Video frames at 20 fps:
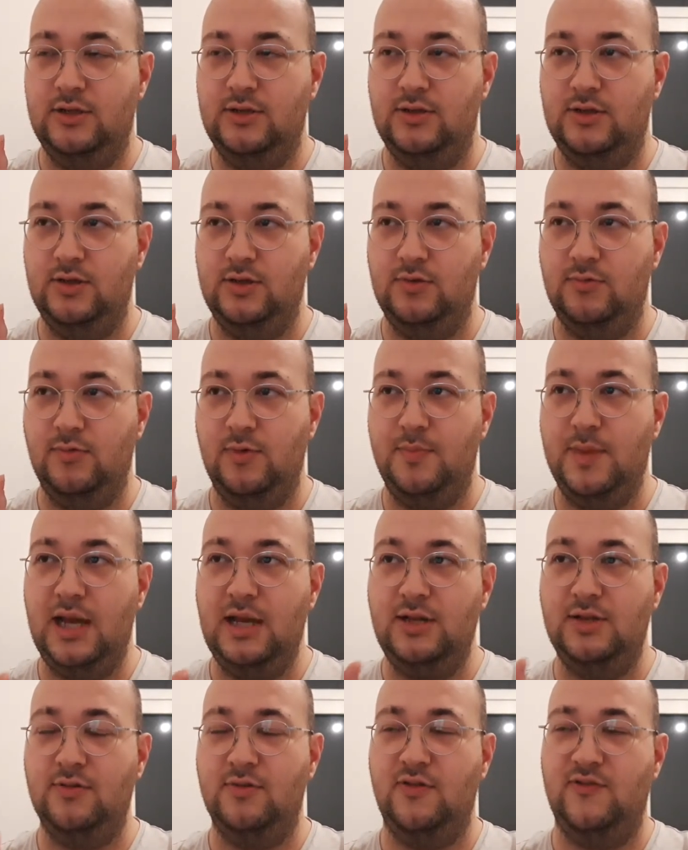the
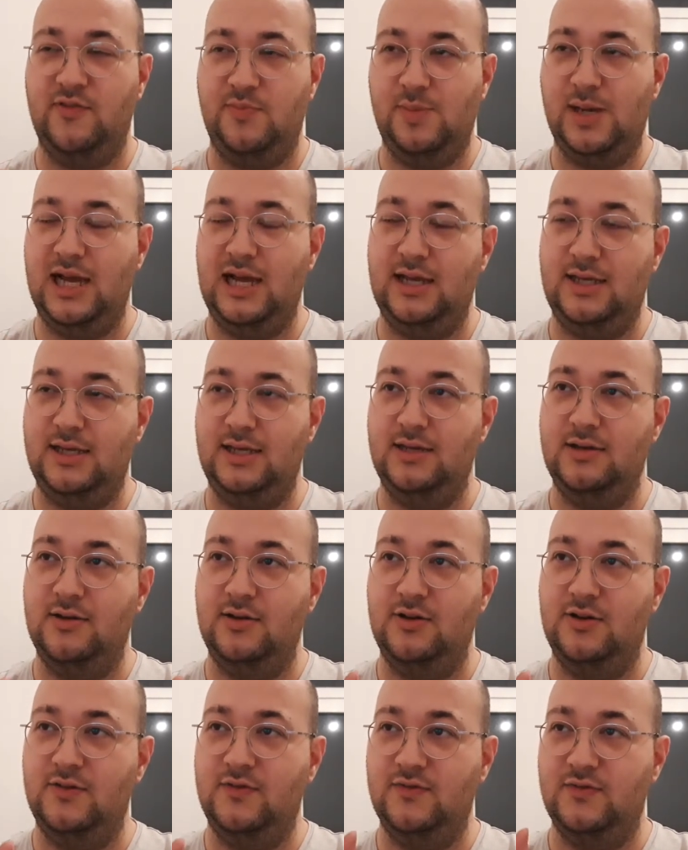remainder of a packet
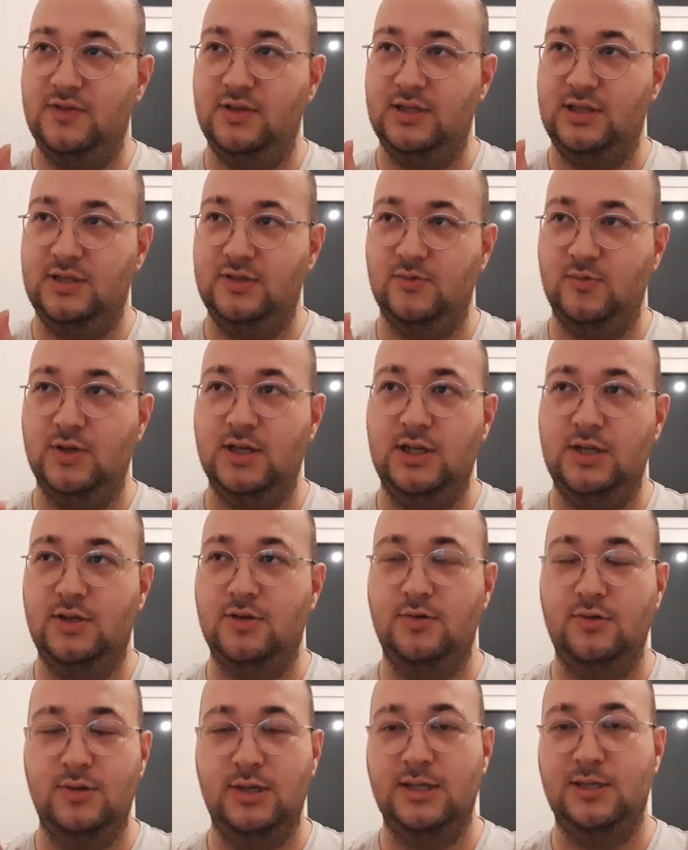of these really
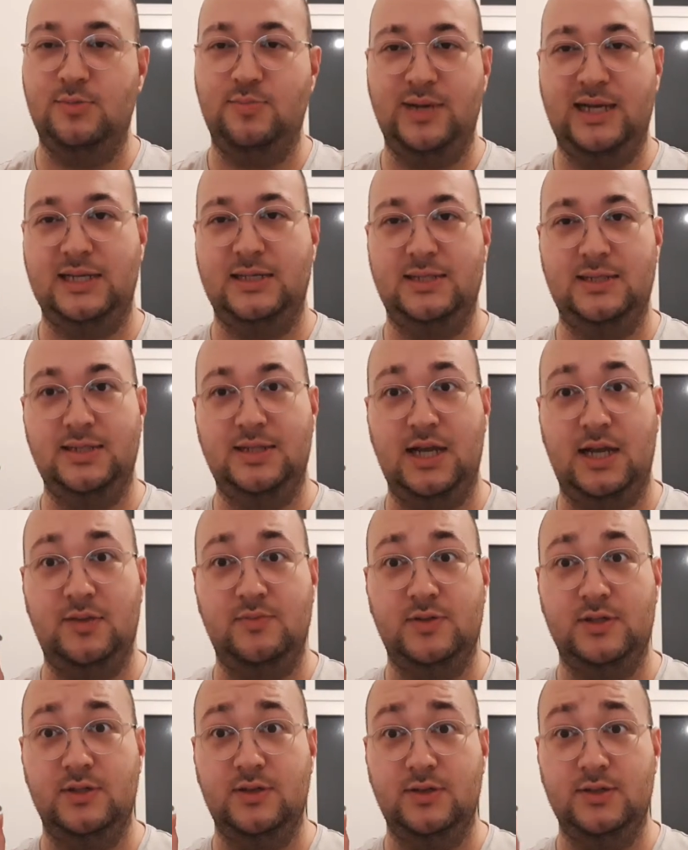cool little pasta
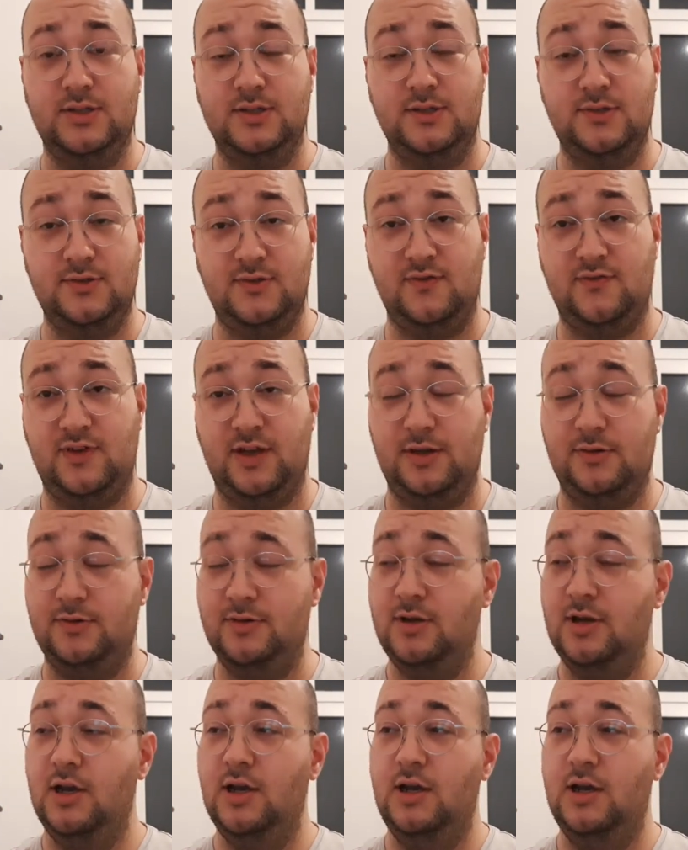shapes that Saguta found,